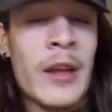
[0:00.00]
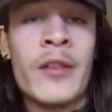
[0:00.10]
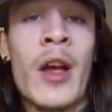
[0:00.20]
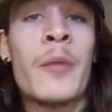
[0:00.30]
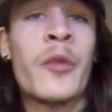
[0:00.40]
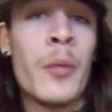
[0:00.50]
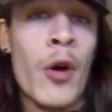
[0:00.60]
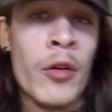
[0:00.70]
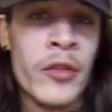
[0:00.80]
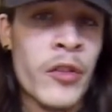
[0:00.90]
types of
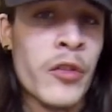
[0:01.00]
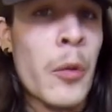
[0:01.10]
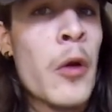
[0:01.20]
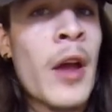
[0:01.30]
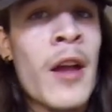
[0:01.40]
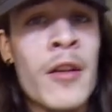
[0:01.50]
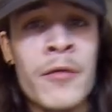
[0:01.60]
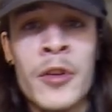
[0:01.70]
bongs to smoke out of.